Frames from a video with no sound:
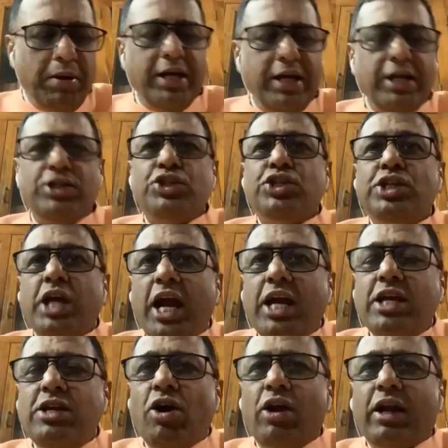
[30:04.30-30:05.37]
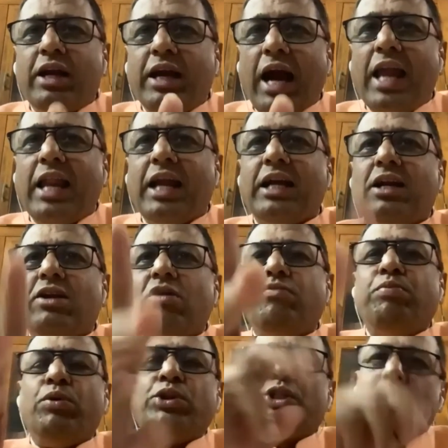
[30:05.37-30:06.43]
by change or character
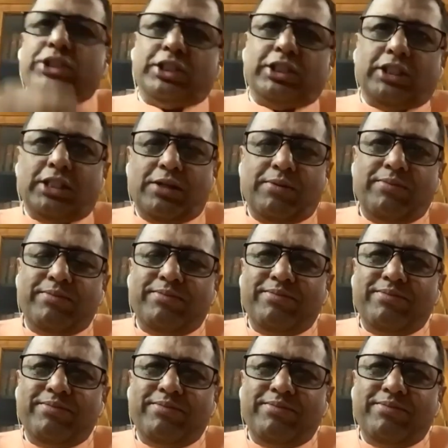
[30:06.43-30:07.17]
of possession